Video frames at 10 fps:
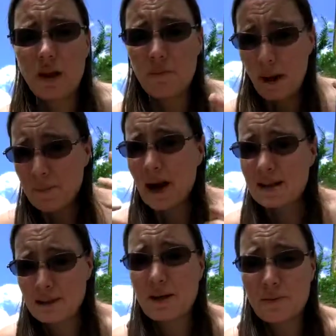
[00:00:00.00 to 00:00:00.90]
my
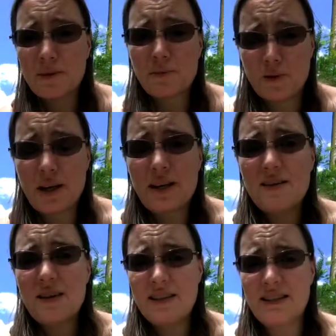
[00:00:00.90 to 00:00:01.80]
body to be able to breathe
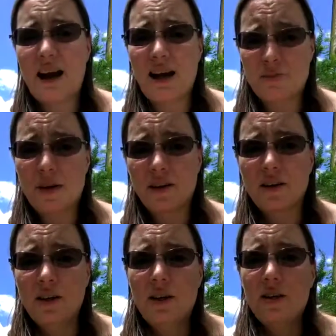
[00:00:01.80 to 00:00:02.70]
and detox better.
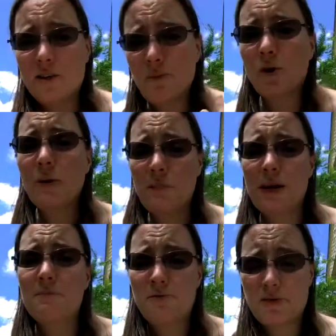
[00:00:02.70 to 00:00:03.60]
The more my
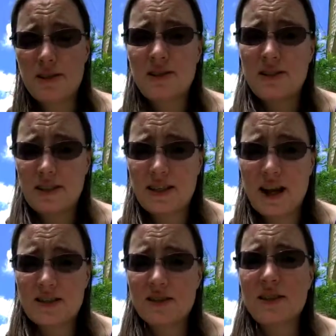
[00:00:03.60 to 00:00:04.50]
body breathes and
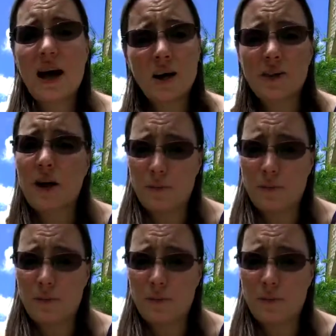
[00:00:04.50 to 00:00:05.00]
detoxes, the healthier I